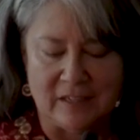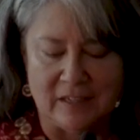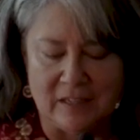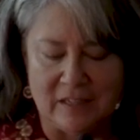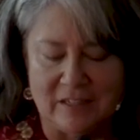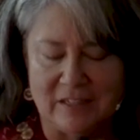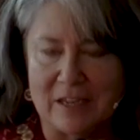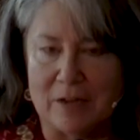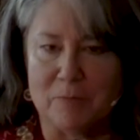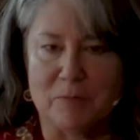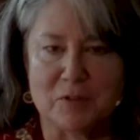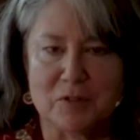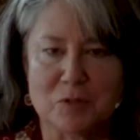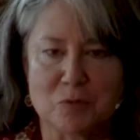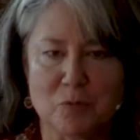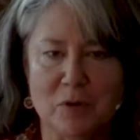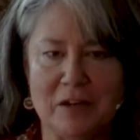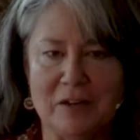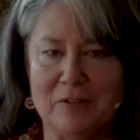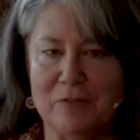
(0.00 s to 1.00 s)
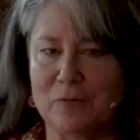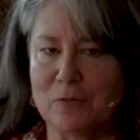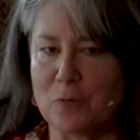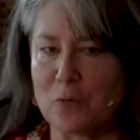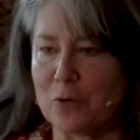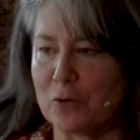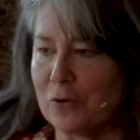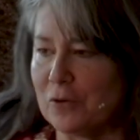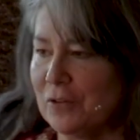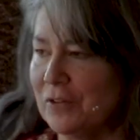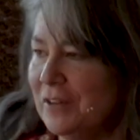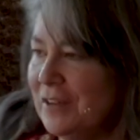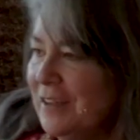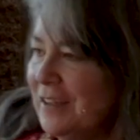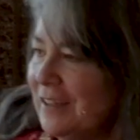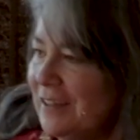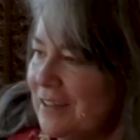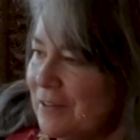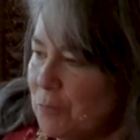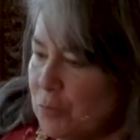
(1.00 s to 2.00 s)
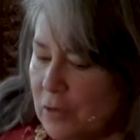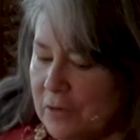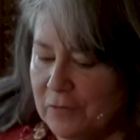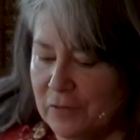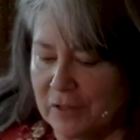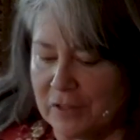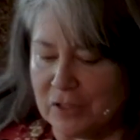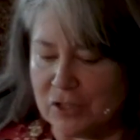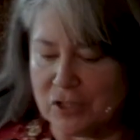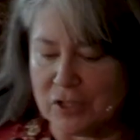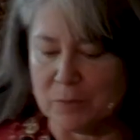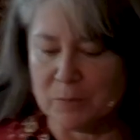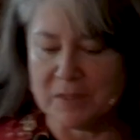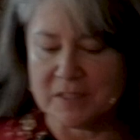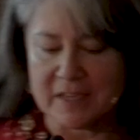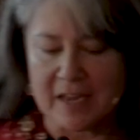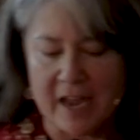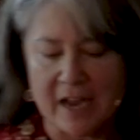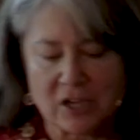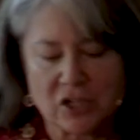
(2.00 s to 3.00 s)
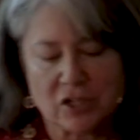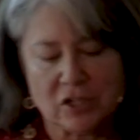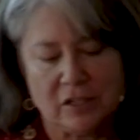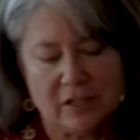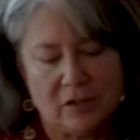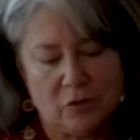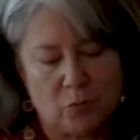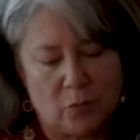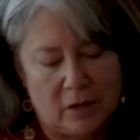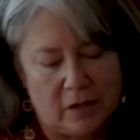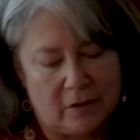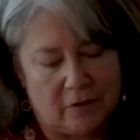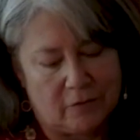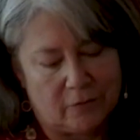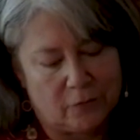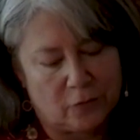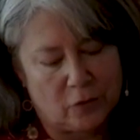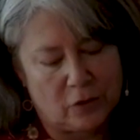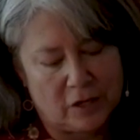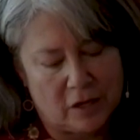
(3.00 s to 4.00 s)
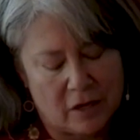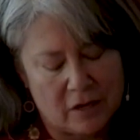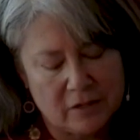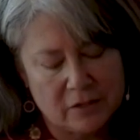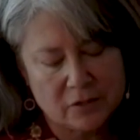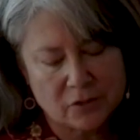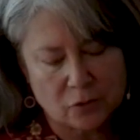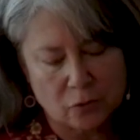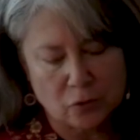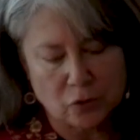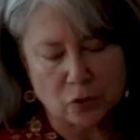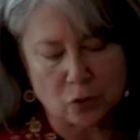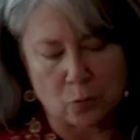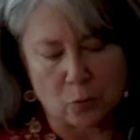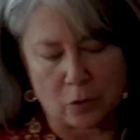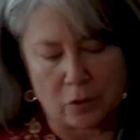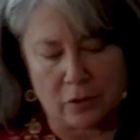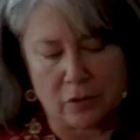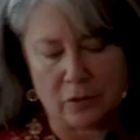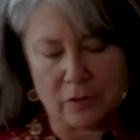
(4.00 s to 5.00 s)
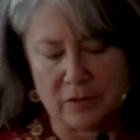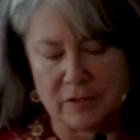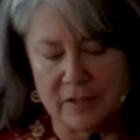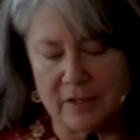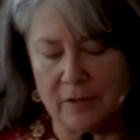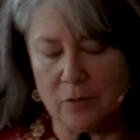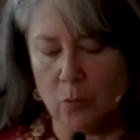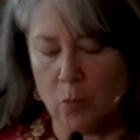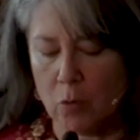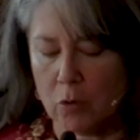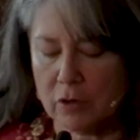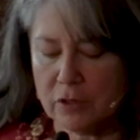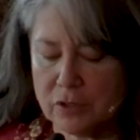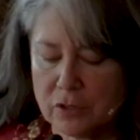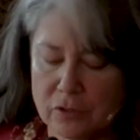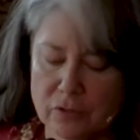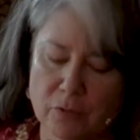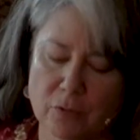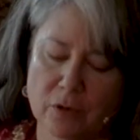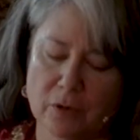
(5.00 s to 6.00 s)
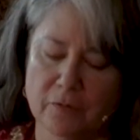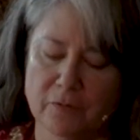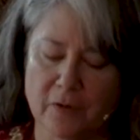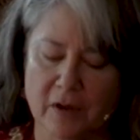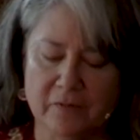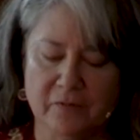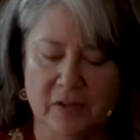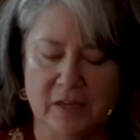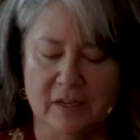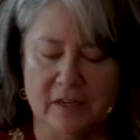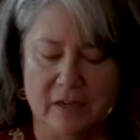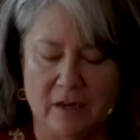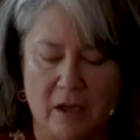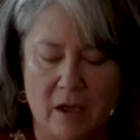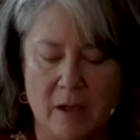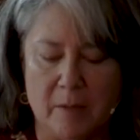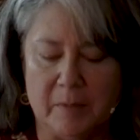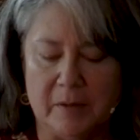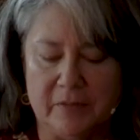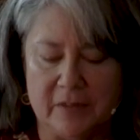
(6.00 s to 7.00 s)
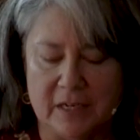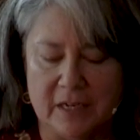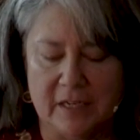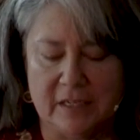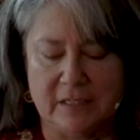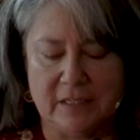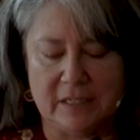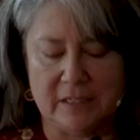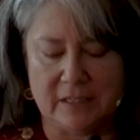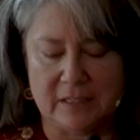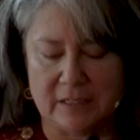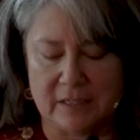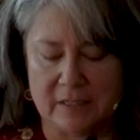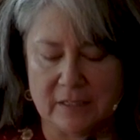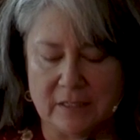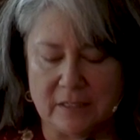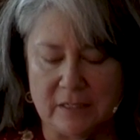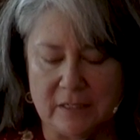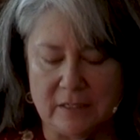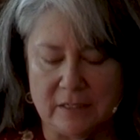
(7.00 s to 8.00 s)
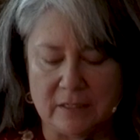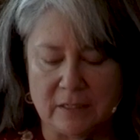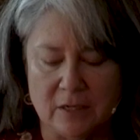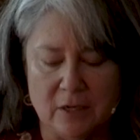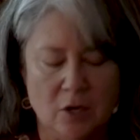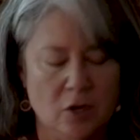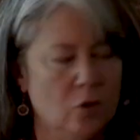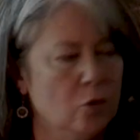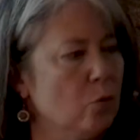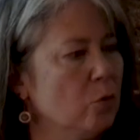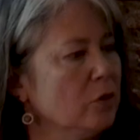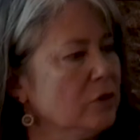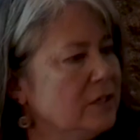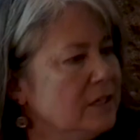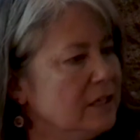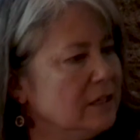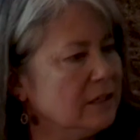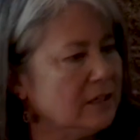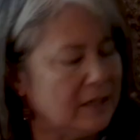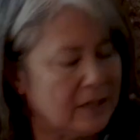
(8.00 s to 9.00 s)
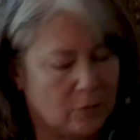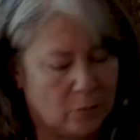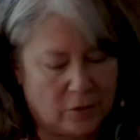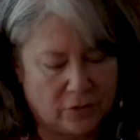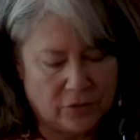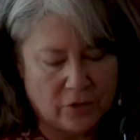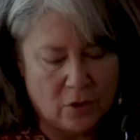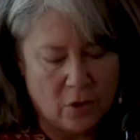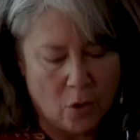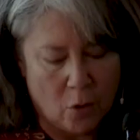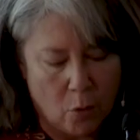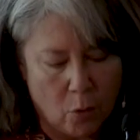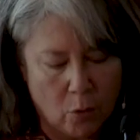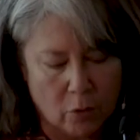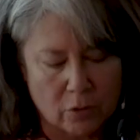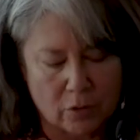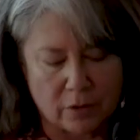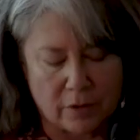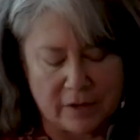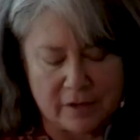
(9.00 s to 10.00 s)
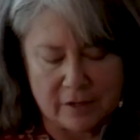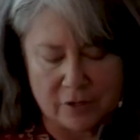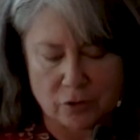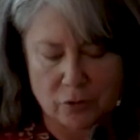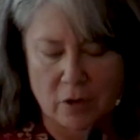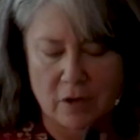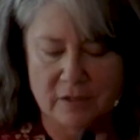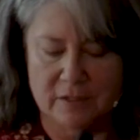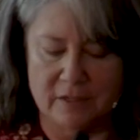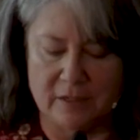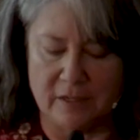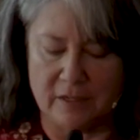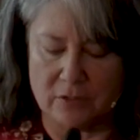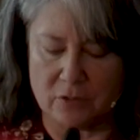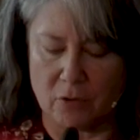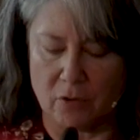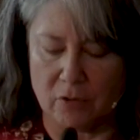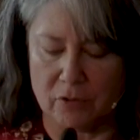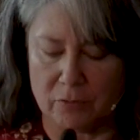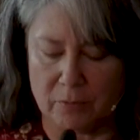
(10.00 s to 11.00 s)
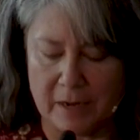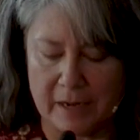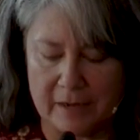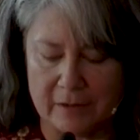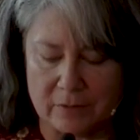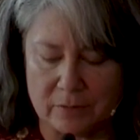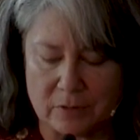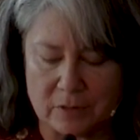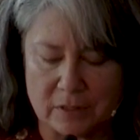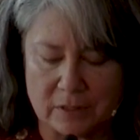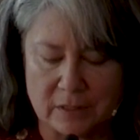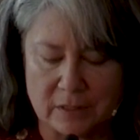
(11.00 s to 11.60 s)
that was written for the privileged. It was actually written for young social workers in war-torn Vietnam in the 1960s who were dealing with horror and atrocities all around.